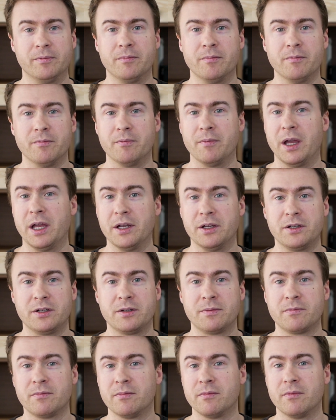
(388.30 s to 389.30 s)

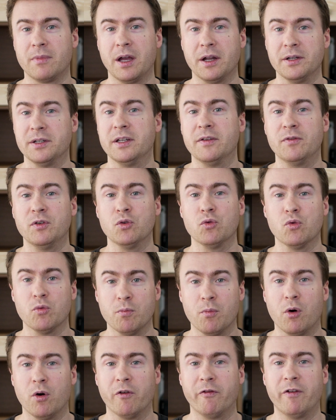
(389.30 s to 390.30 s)
make and give you
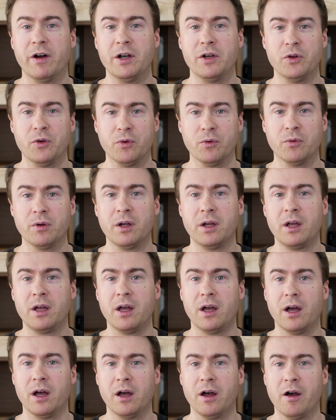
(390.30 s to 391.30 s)
more value
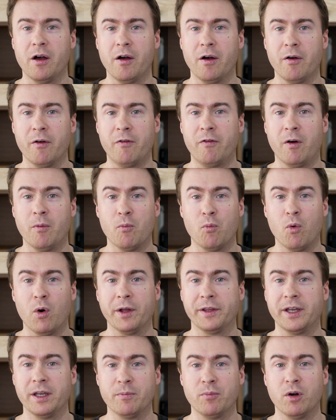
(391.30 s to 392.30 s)
from
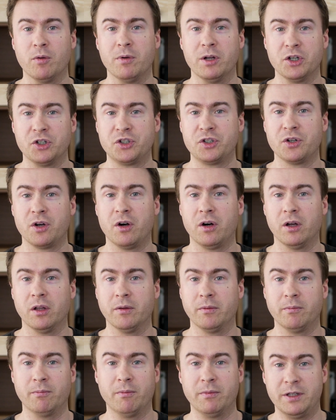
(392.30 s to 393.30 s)
what I publish
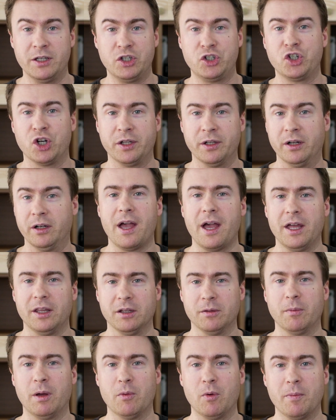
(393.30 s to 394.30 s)
on this channel and
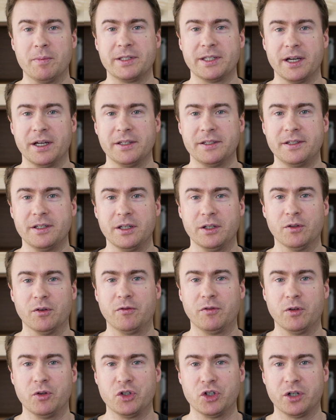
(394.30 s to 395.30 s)
on my website in the
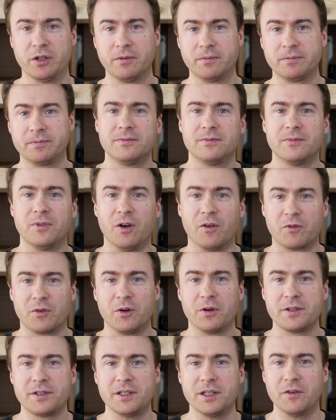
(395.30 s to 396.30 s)
future. Of
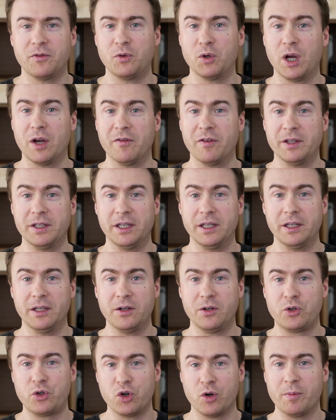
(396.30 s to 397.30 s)
course, if you have
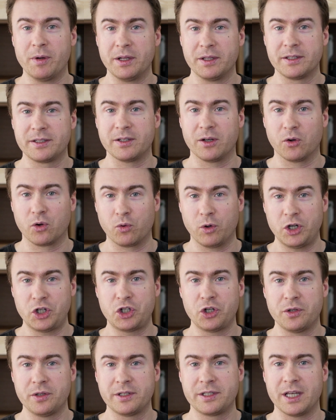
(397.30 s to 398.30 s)
any comments or
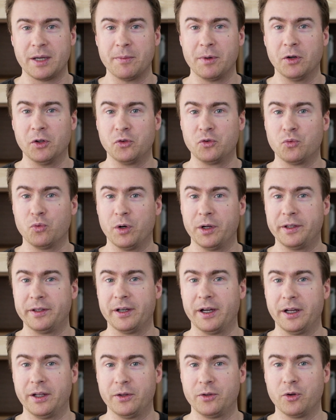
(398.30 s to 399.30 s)
questions about what
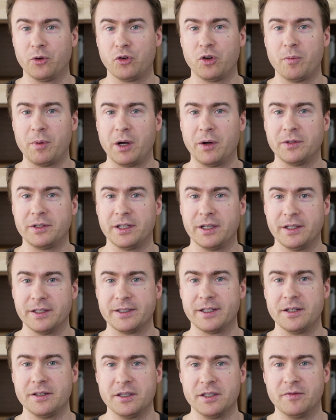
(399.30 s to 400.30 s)
I thought about
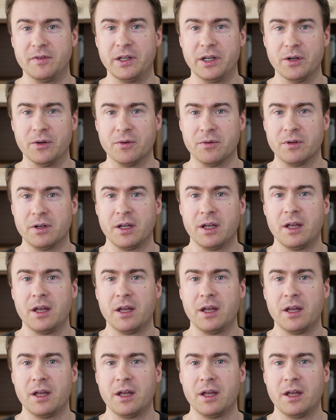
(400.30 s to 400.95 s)
inside this video,